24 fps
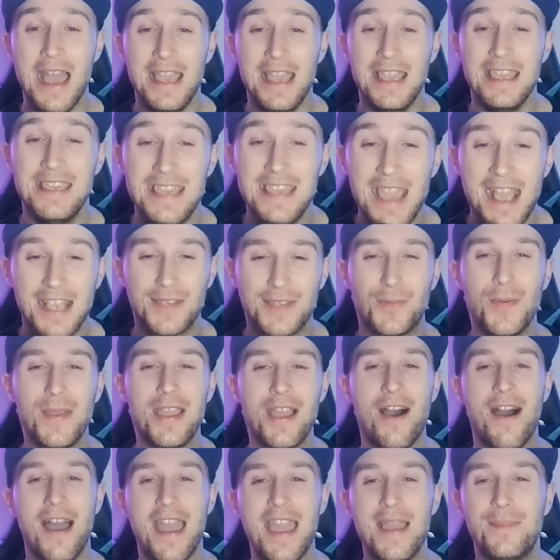Yes, we
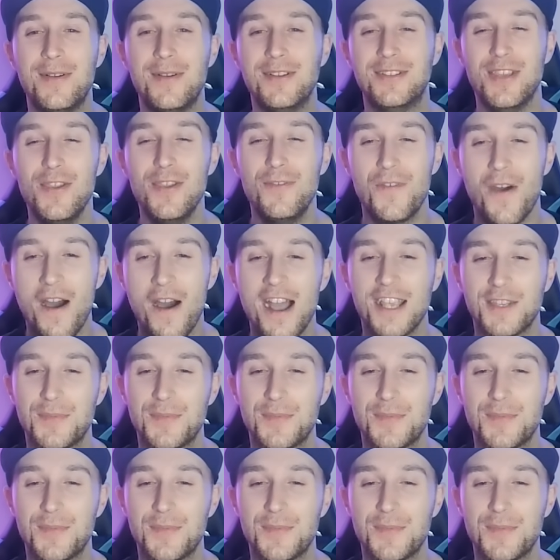are able to Fire